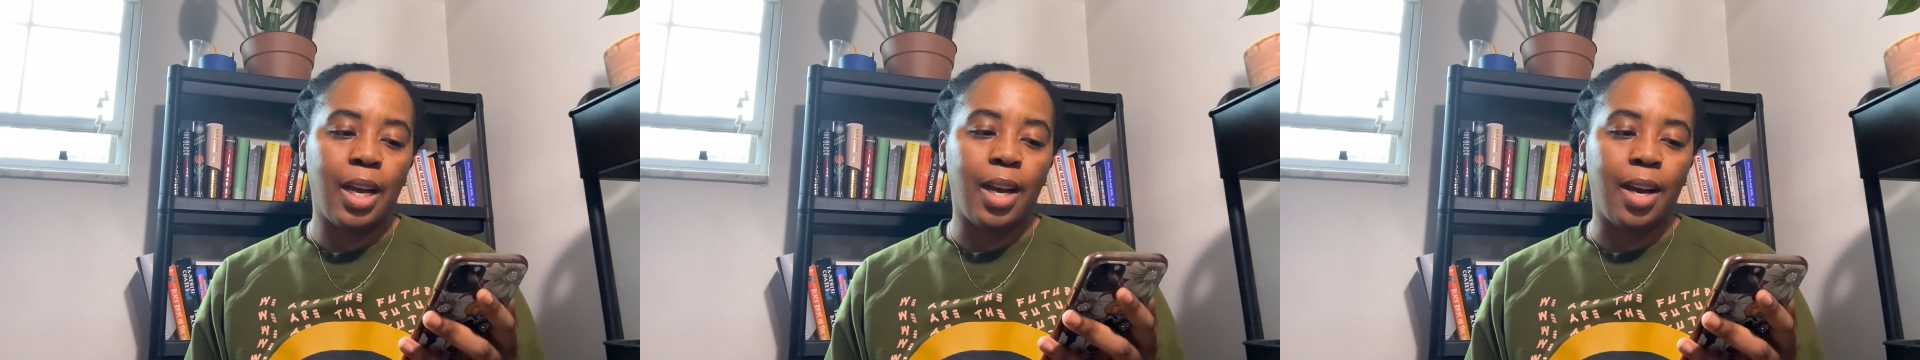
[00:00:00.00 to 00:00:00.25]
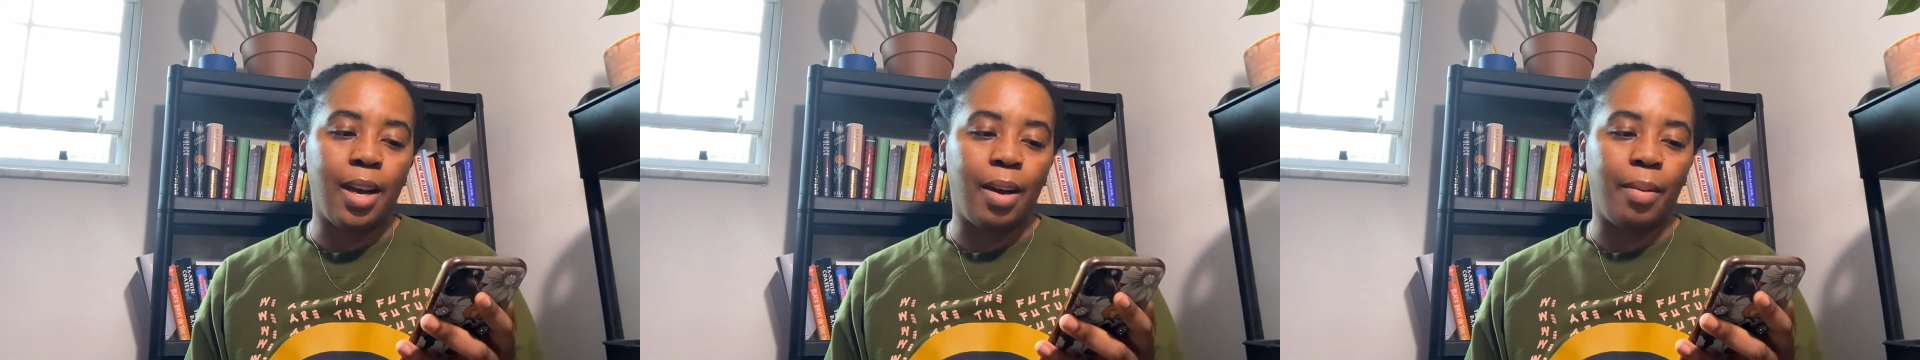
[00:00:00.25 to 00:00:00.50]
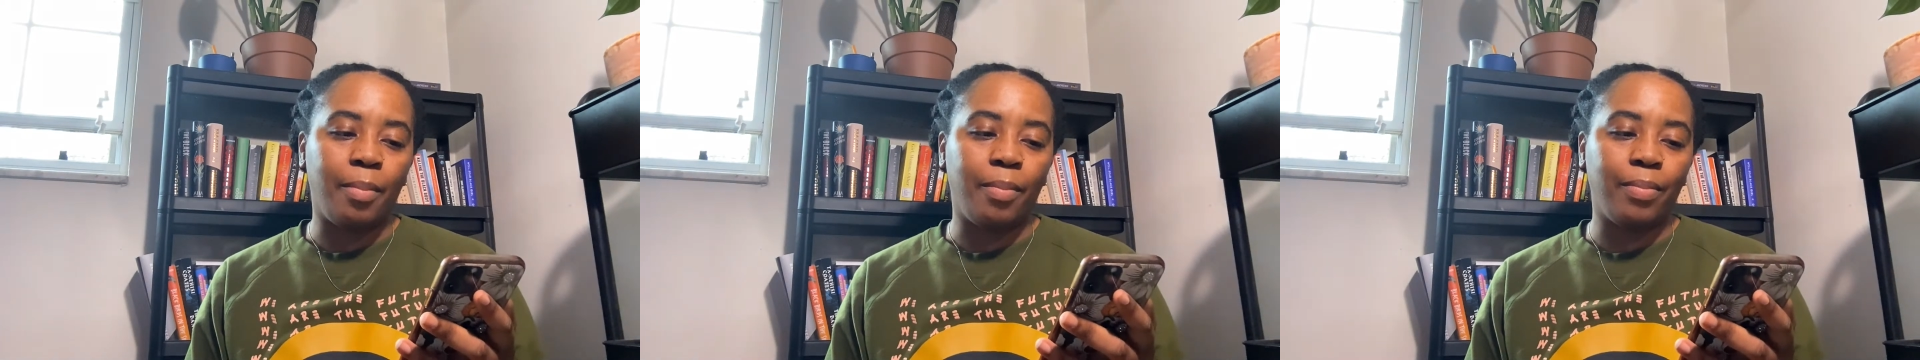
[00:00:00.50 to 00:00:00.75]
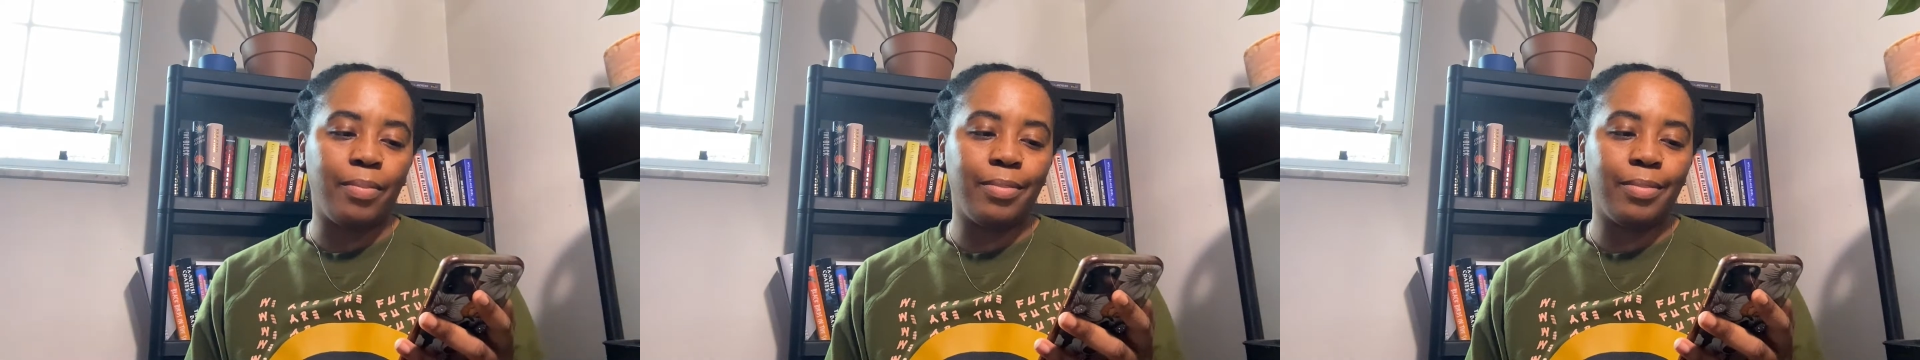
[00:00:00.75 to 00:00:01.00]

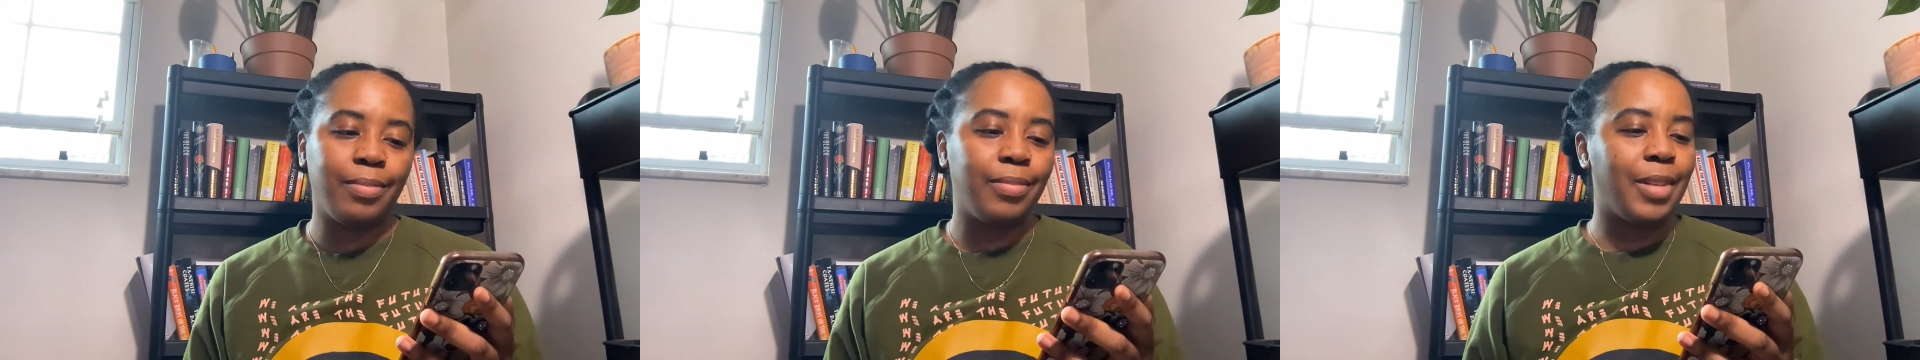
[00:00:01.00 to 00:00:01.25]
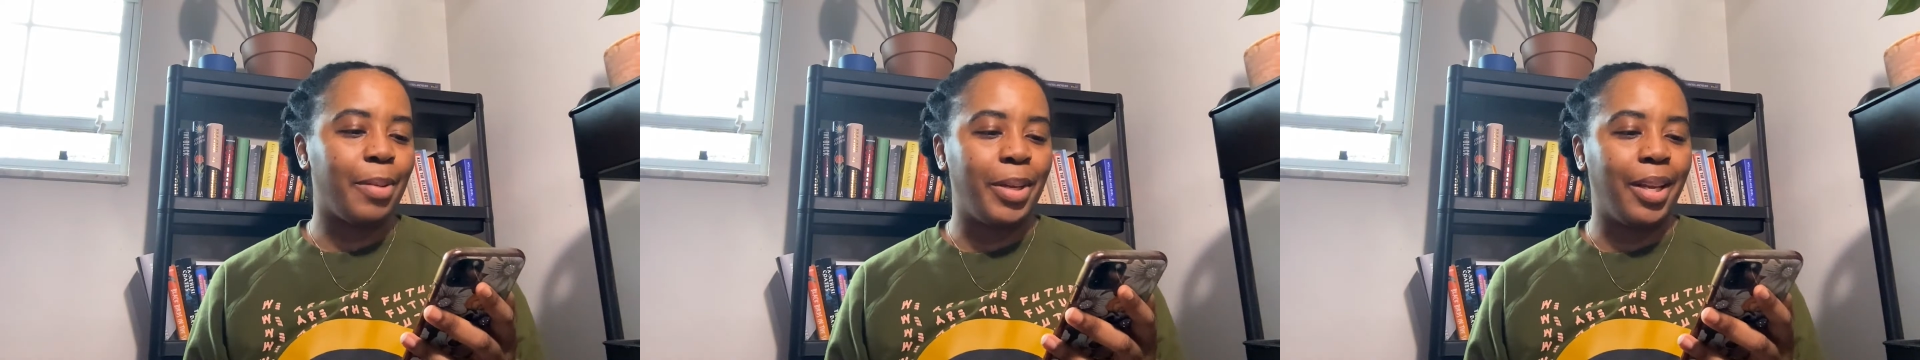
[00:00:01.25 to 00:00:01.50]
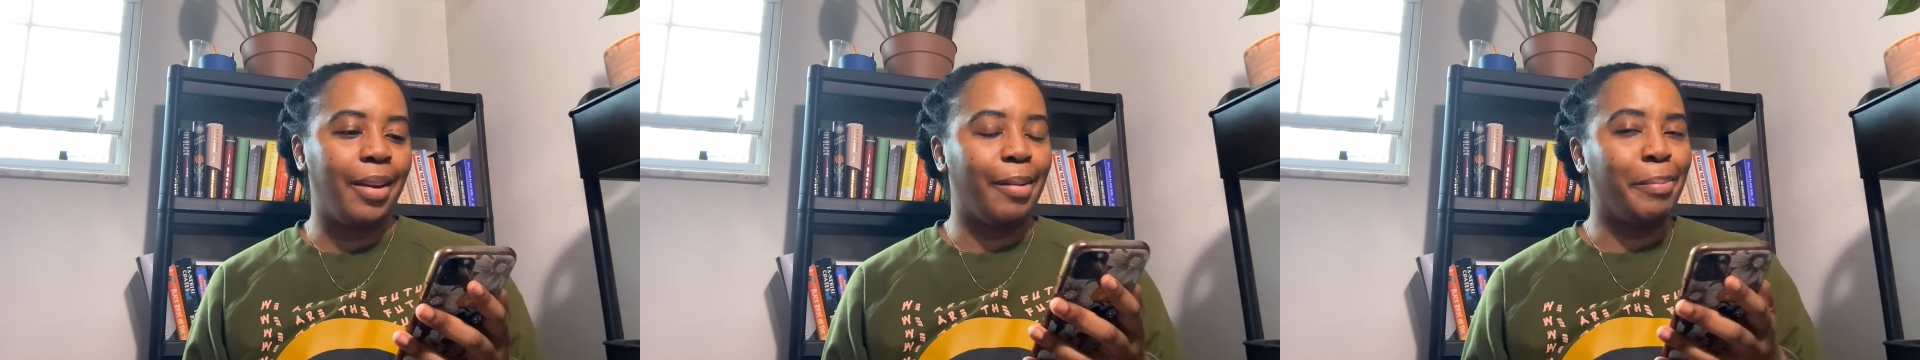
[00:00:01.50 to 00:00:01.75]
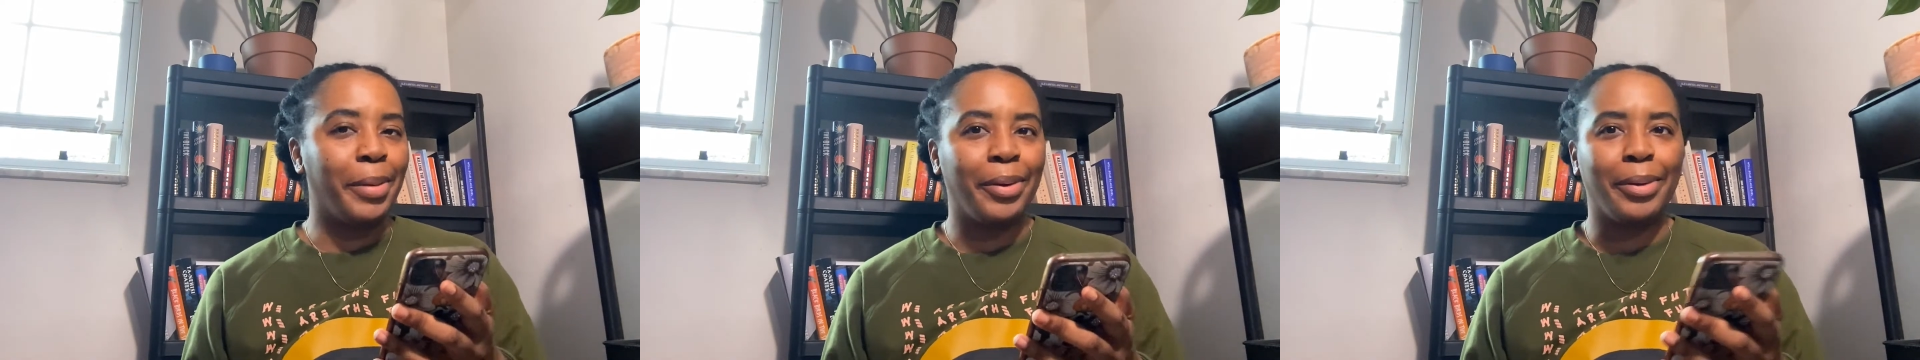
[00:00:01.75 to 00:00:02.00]
I mean,
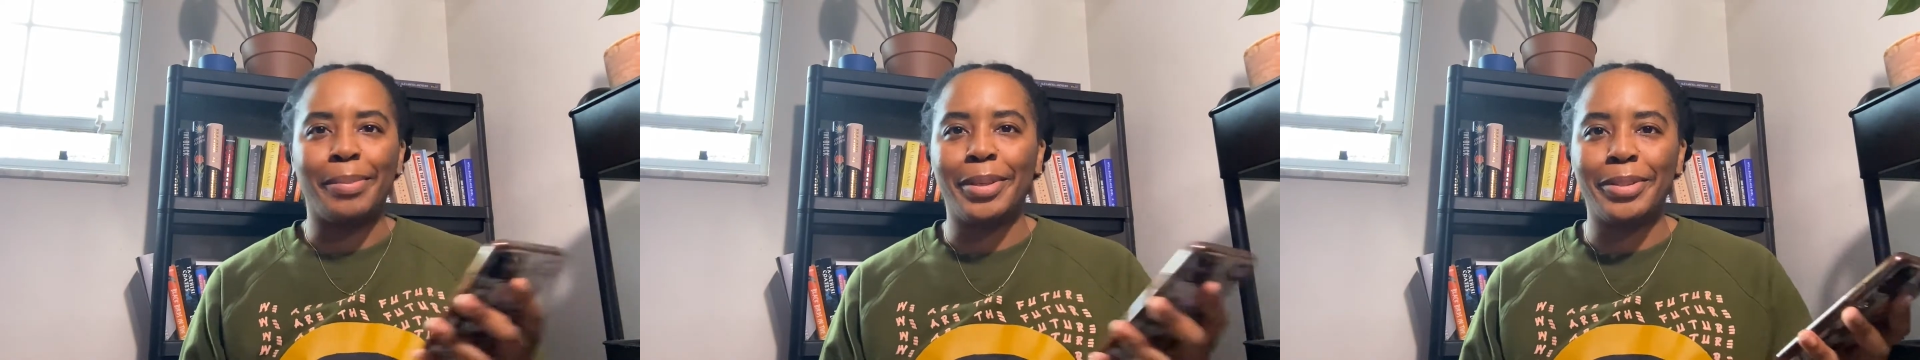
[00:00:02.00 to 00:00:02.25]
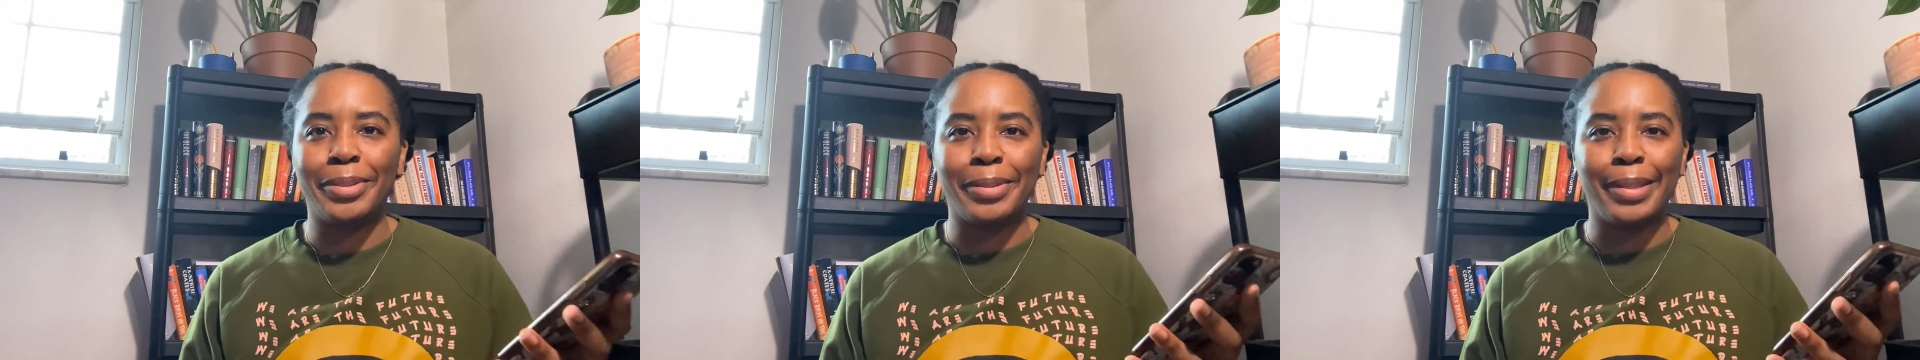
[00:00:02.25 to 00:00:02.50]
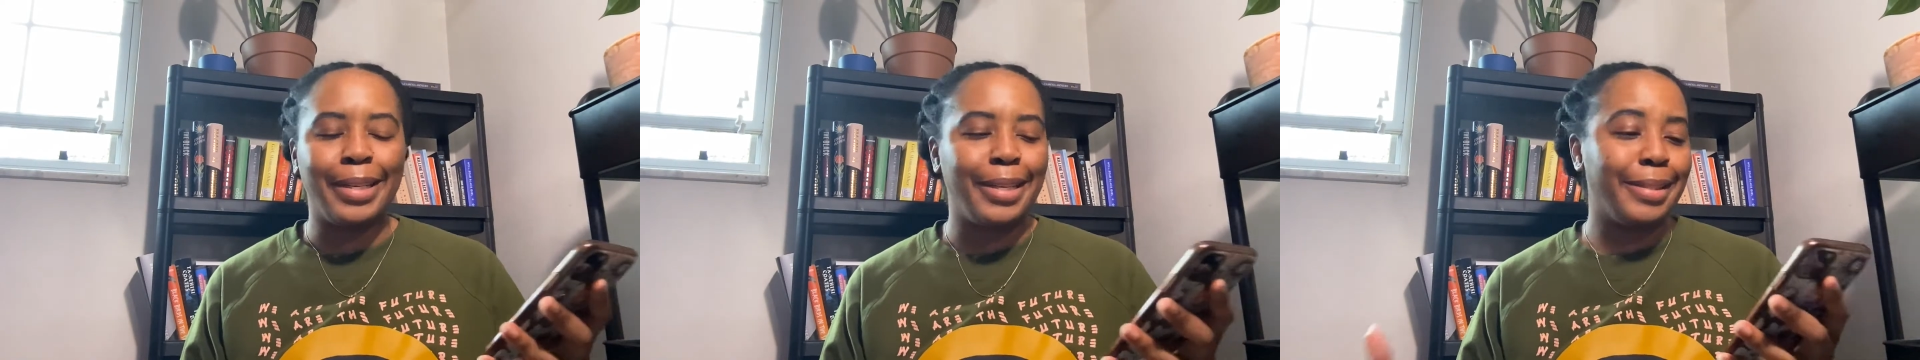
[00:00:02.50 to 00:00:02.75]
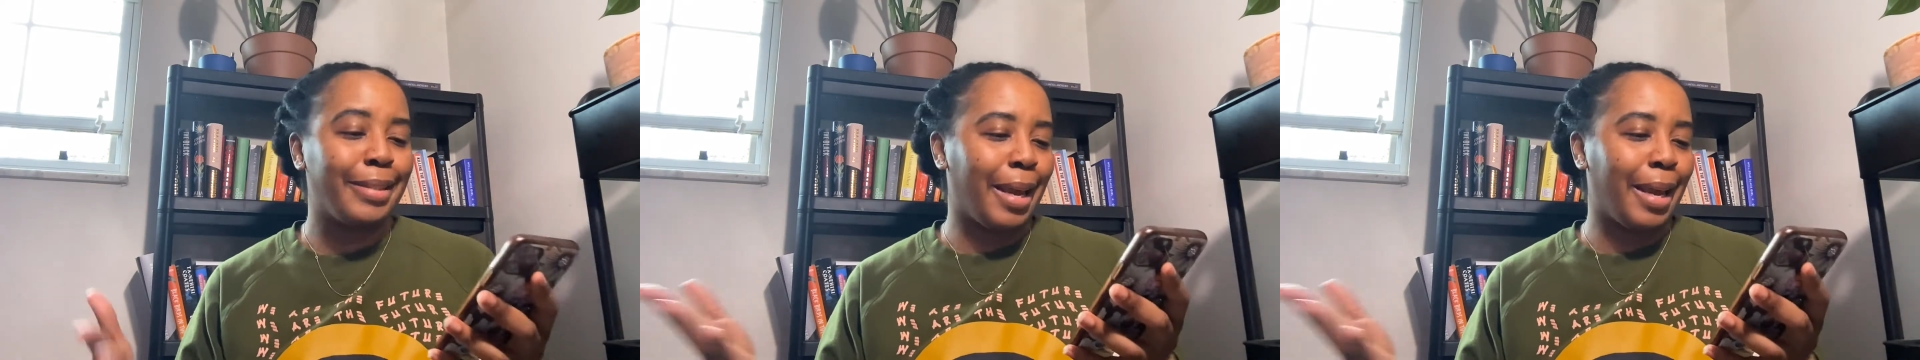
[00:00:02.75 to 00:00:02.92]
murder mysteries